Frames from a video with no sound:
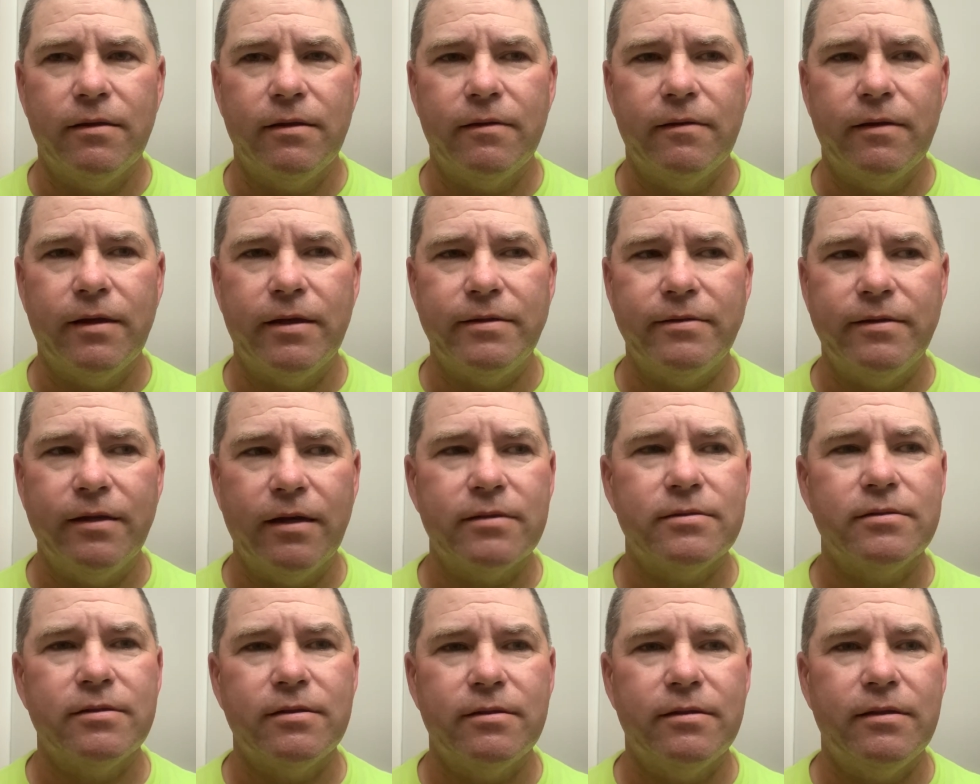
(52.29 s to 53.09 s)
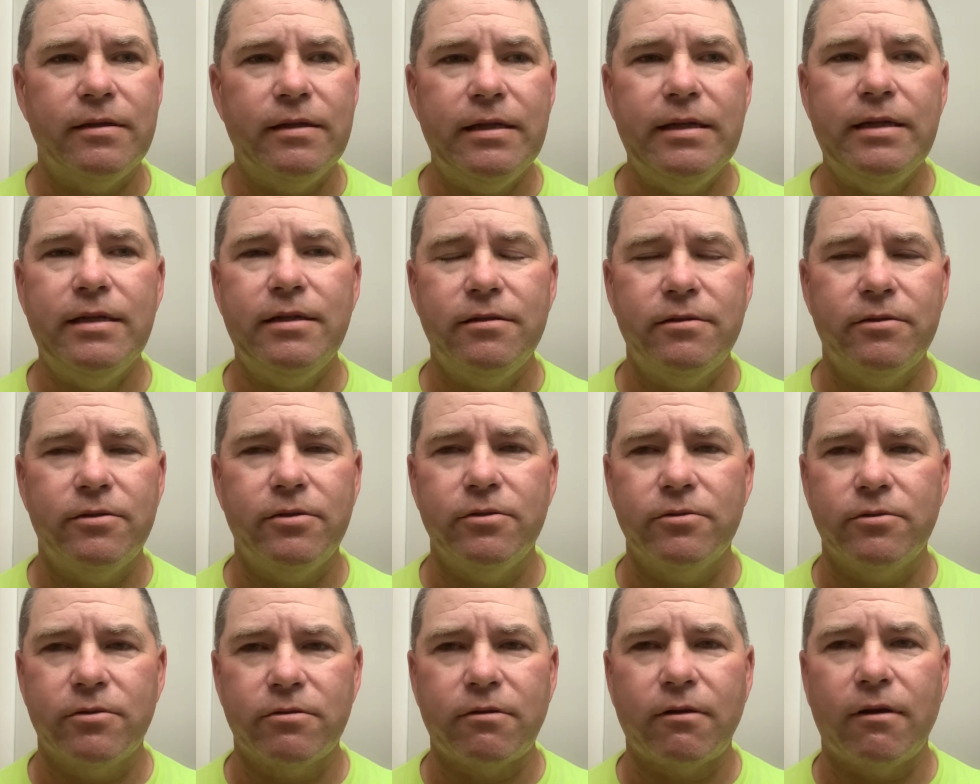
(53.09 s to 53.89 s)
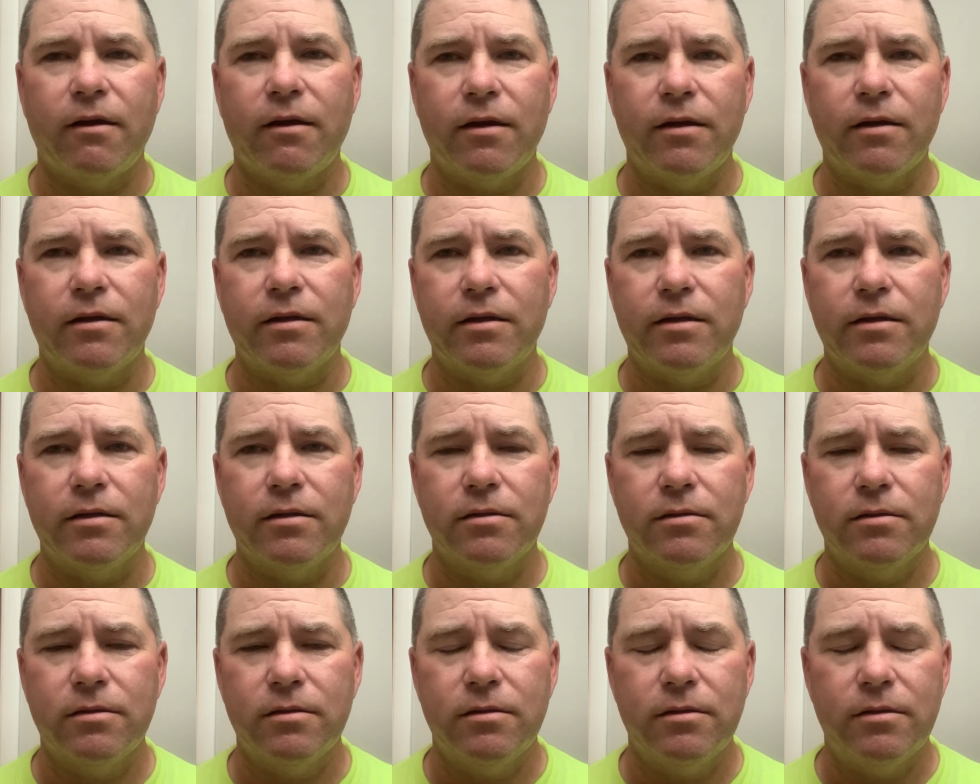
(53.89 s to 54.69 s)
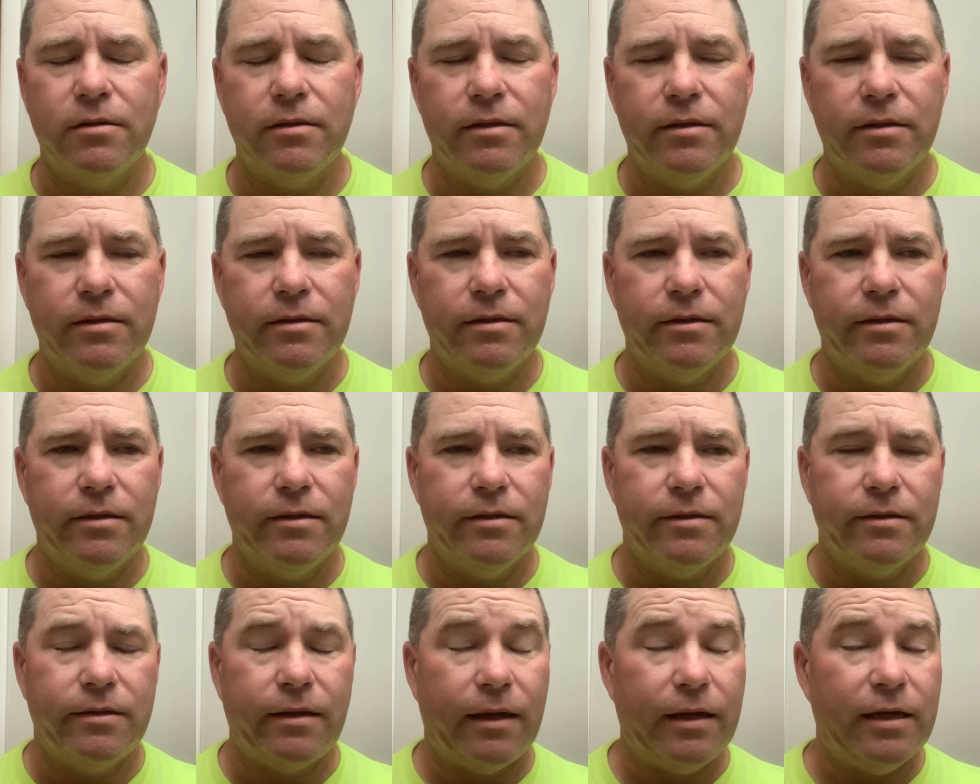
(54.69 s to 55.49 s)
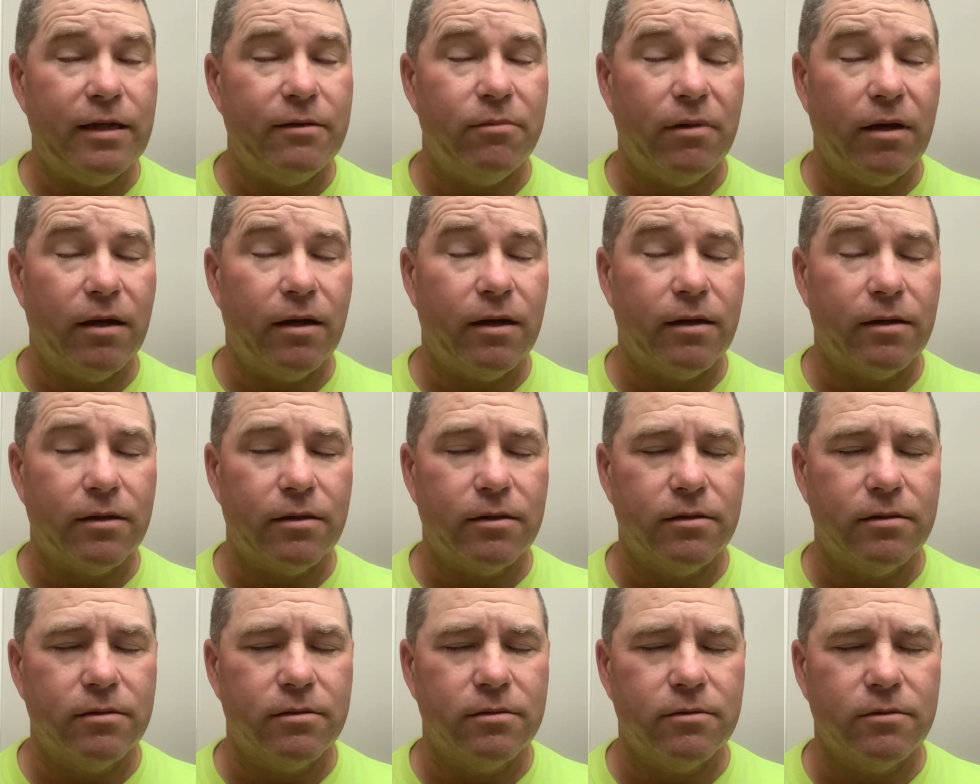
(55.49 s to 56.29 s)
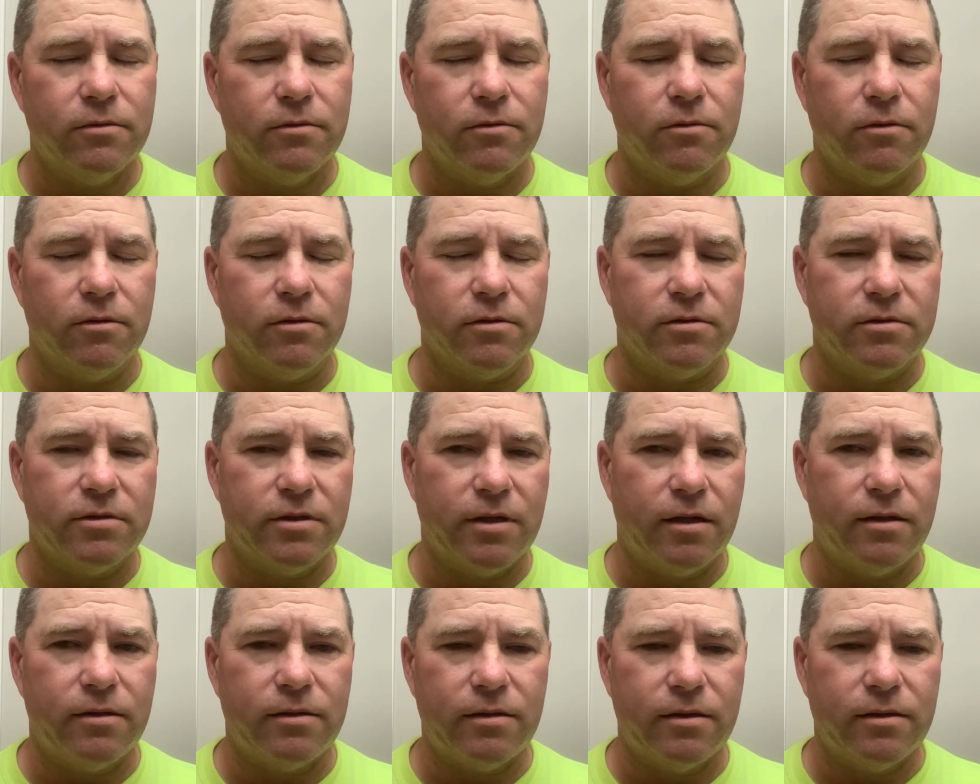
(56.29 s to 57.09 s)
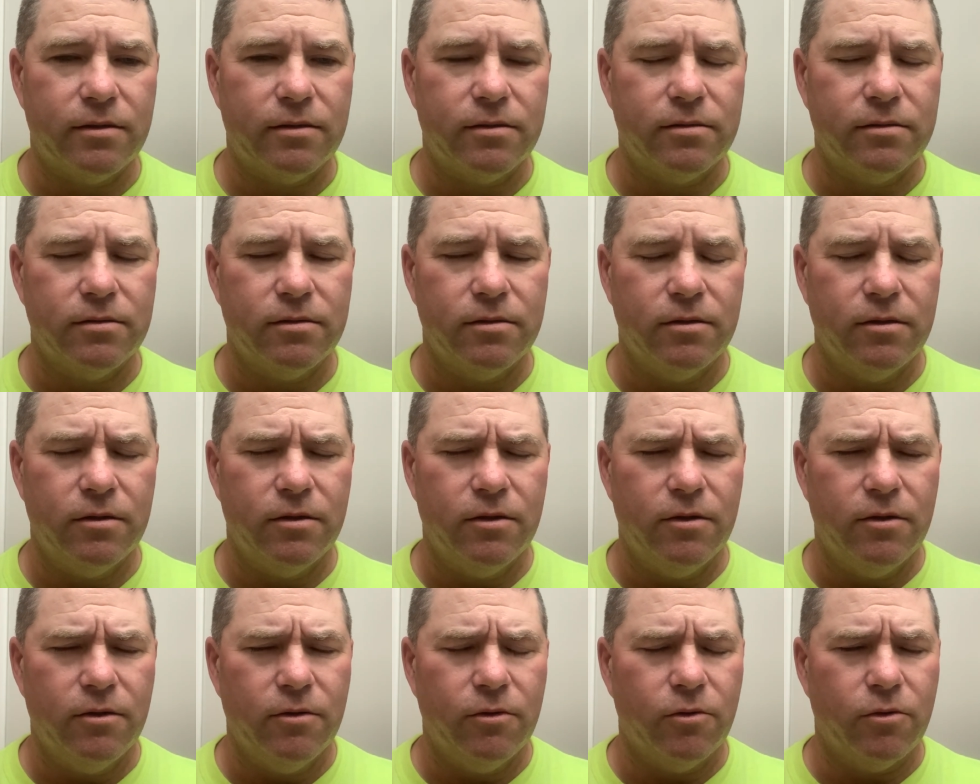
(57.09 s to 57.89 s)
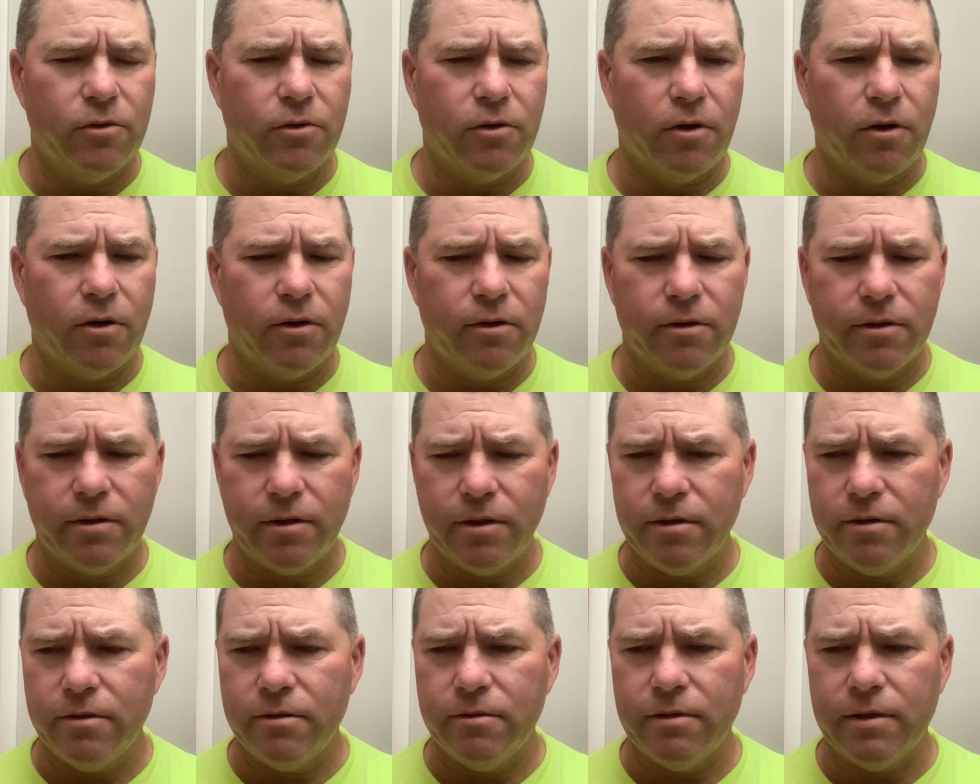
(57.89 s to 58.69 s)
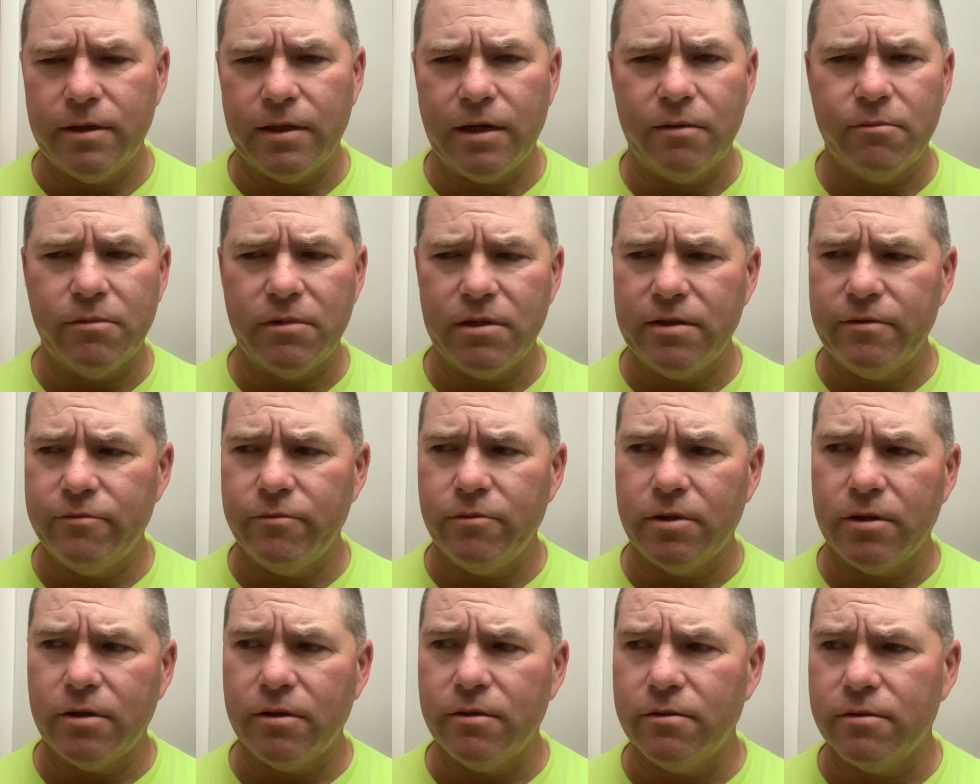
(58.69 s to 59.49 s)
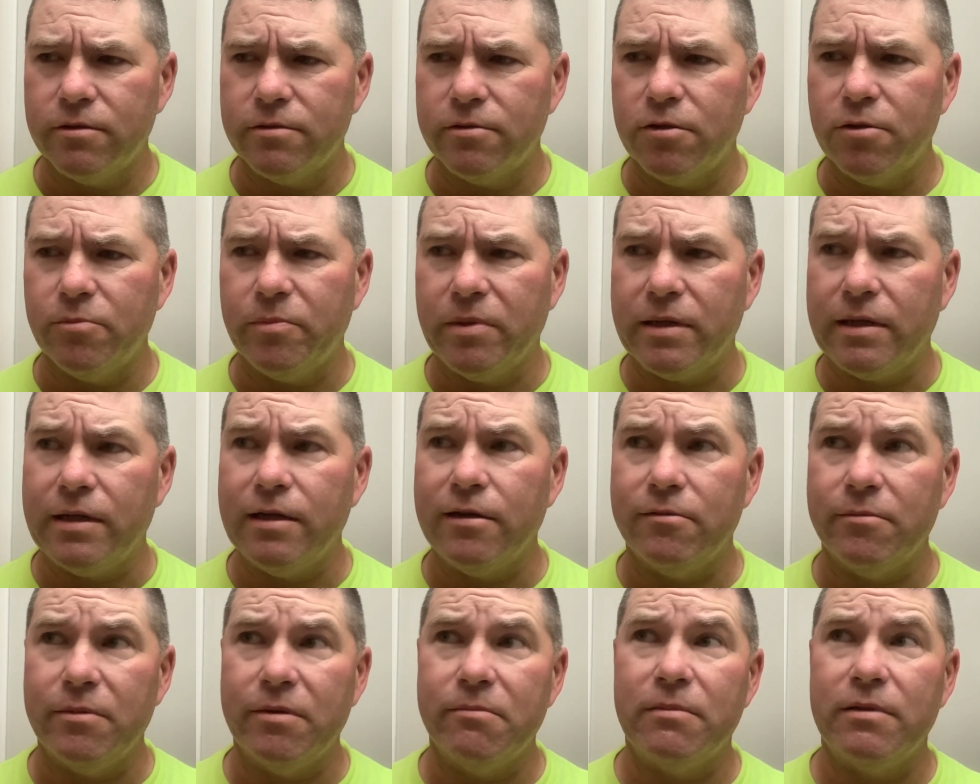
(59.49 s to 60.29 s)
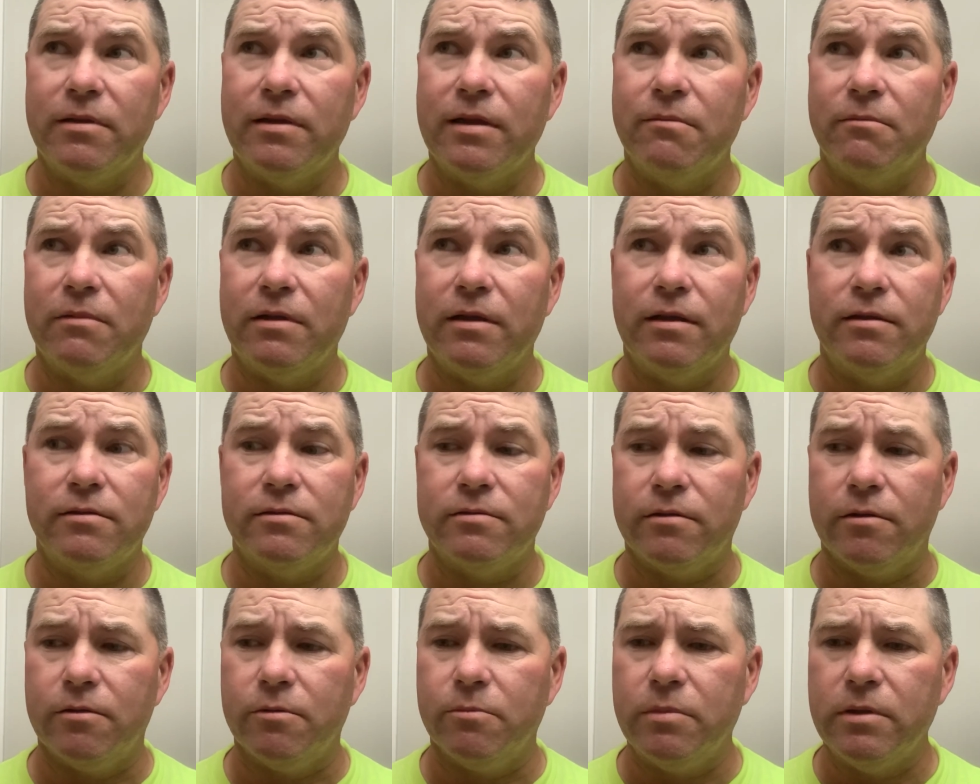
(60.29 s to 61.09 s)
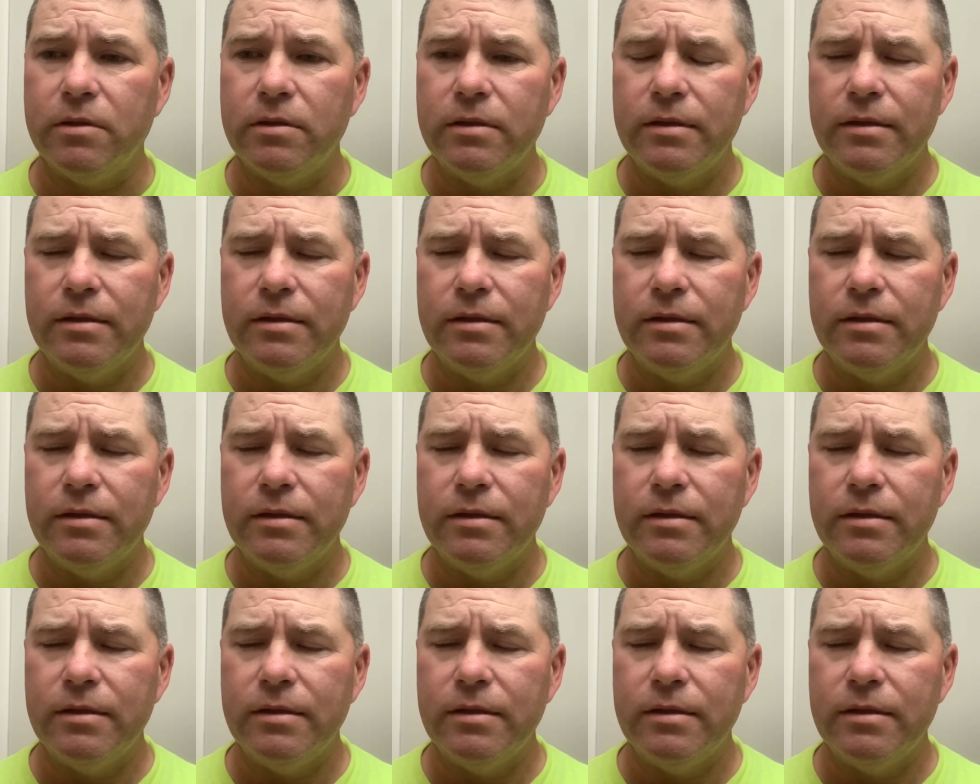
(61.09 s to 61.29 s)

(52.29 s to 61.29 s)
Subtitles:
he doesn't need to try Tayback or Sella or Arko, and I believe one other soap. I can't remember the name of that soap.